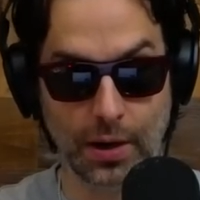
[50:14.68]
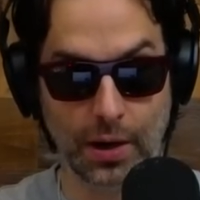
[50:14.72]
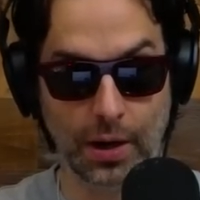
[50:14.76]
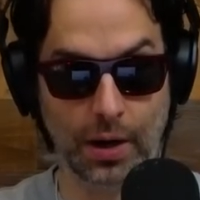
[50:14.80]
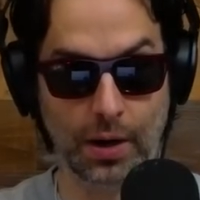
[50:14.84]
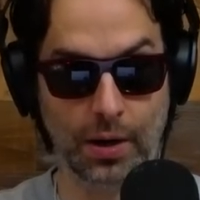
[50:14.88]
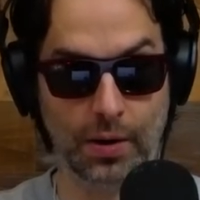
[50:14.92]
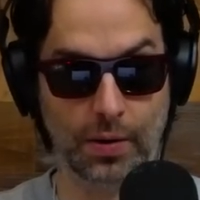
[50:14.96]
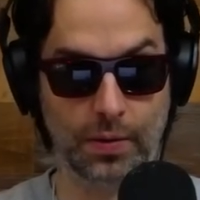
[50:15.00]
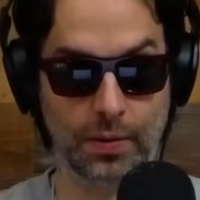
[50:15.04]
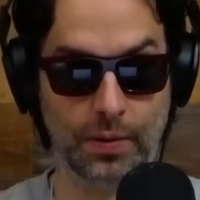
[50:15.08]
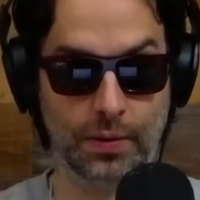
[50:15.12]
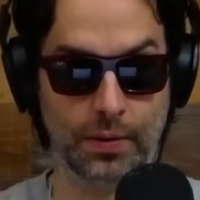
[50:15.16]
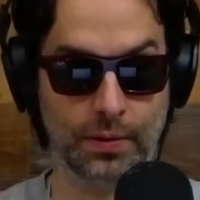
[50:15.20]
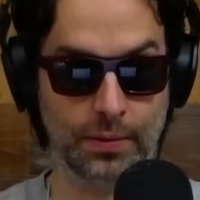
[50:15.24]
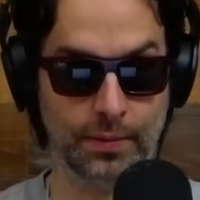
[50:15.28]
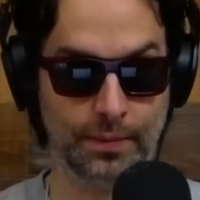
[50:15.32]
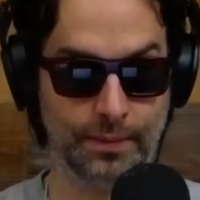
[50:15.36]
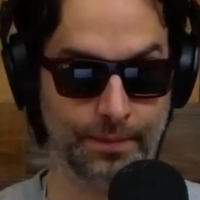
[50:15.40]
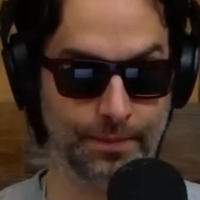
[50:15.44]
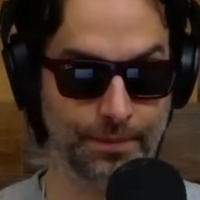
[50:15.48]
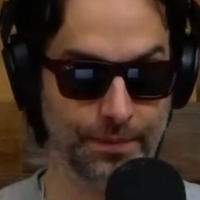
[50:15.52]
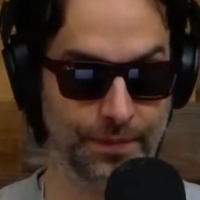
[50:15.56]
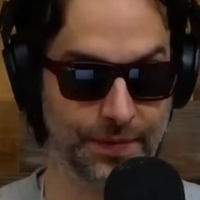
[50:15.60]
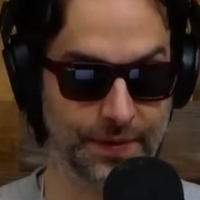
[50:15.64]
Oh.
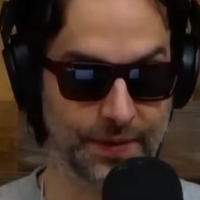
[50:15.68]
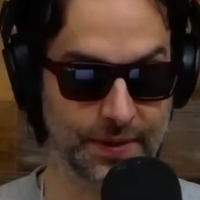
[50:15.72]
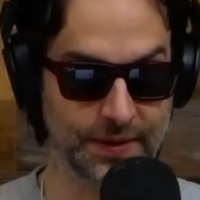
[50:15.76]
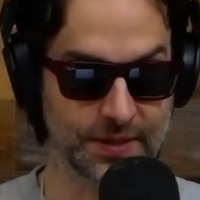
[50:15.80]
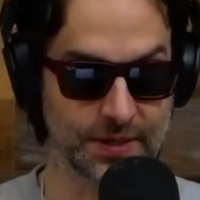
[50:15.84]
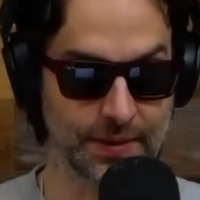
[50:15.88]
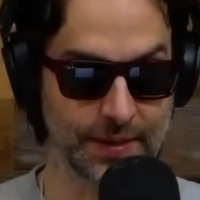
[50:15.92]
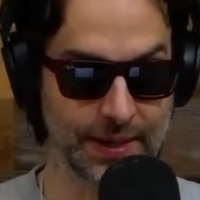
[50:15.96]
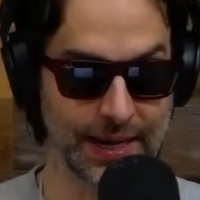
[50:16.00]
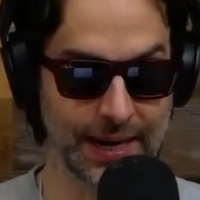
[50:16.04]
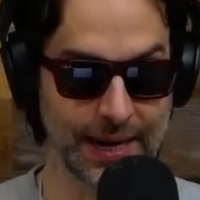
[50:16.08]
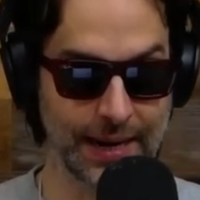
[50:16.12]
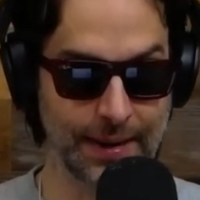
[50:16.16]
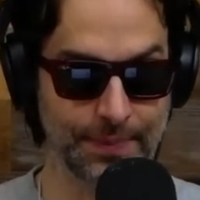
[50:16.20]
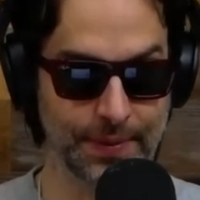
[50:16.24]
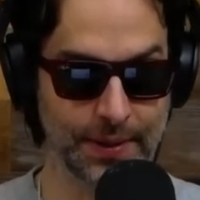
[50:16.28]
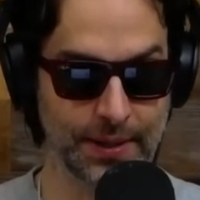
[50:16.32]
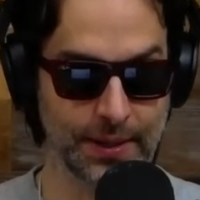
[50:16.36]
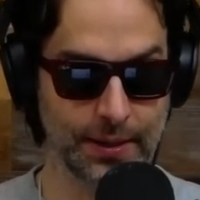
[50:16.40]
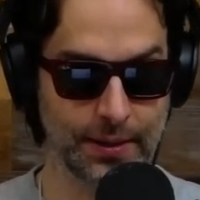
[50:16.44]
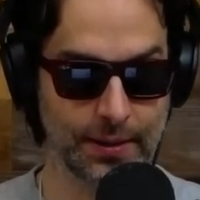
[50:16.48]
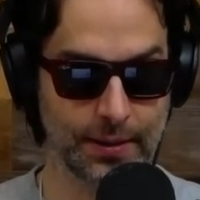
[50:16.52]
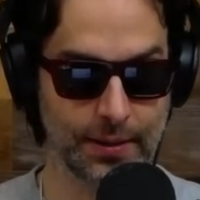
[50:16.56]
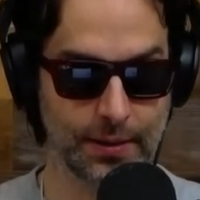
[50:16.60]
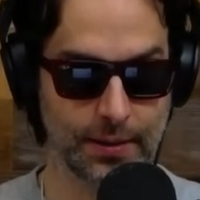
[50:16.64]
Did something
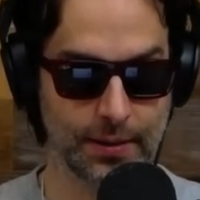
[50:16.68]
happen?